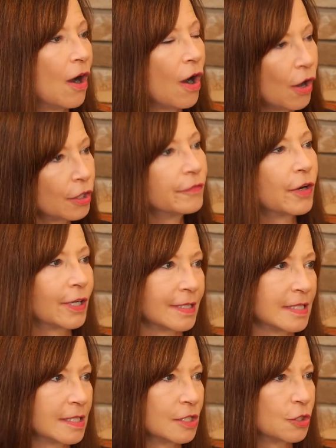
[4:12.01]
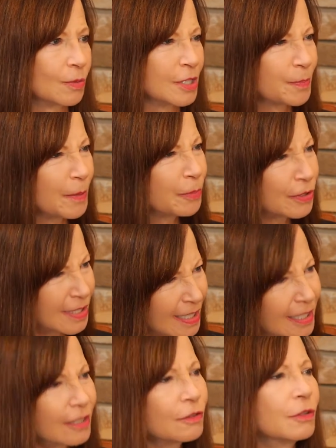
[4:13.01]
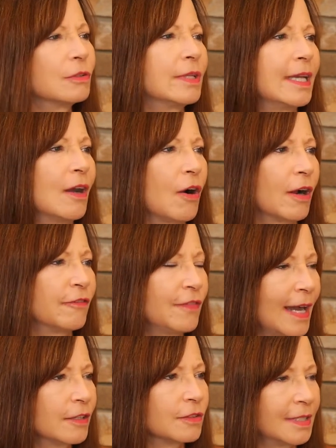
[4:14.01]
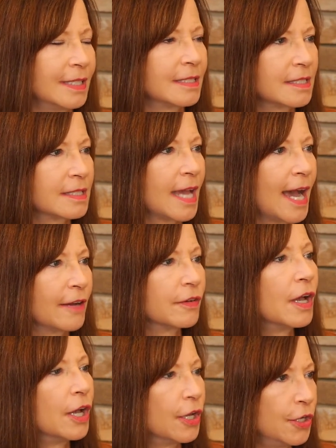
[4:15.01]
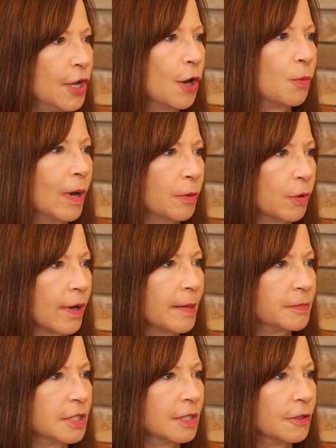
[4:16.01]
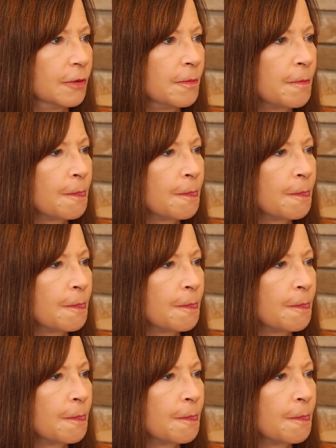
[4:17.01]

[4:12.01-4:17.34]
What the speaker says: all of our constituents, but particularly our faculty and staff, know what we're up to.